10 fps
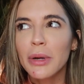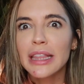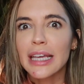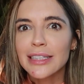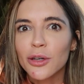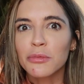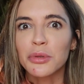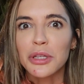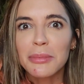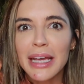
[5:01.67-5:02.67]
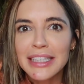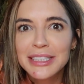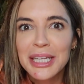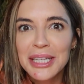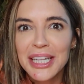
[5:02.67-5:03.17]
many things called booty
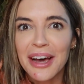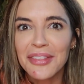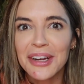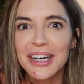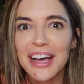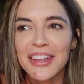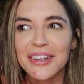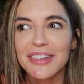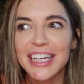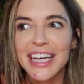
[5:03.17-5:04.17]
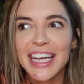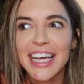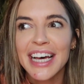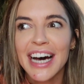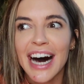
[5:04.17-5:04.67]
bands out there now that I'm like,
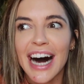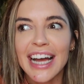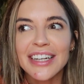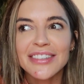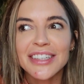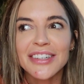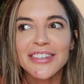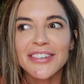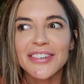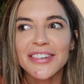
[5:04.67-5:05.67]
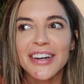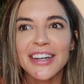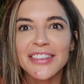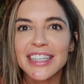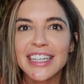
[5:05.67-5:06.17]
I don't know. I
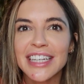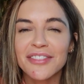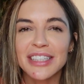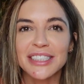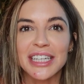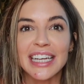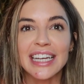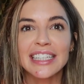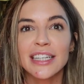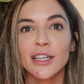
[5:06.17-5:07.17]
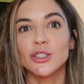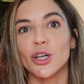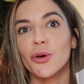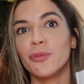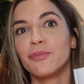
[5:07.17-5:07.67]
don't think any of these are it.
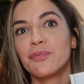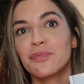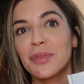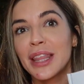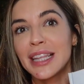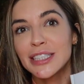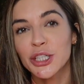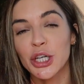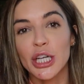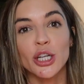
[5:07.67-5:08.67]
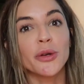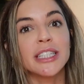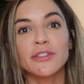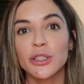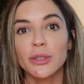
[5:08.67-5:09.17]
So these are good.
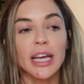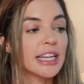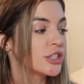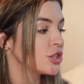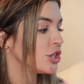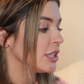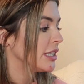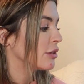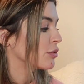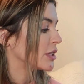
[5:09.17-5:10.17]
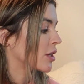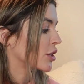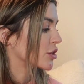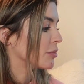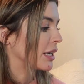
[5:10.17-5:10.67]
Grace Fit UK, she
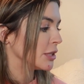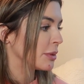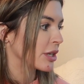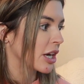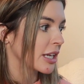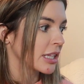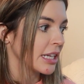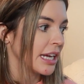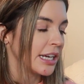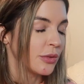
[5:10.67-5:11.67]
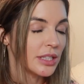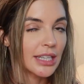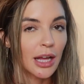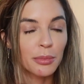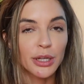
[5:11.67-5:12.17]
restocks her bands periodically. I know they
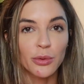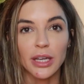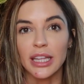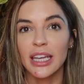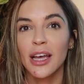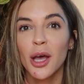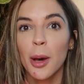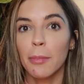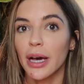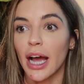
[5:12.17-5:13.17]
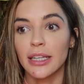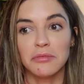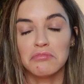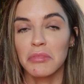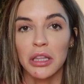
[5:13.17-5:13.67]
sell out pretty quickly, but
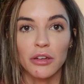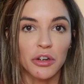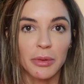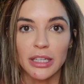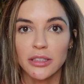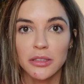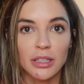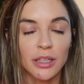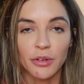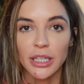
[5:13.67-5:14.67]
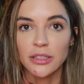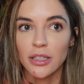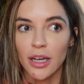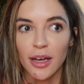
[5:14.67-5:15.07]
I love her bands. I love Grace.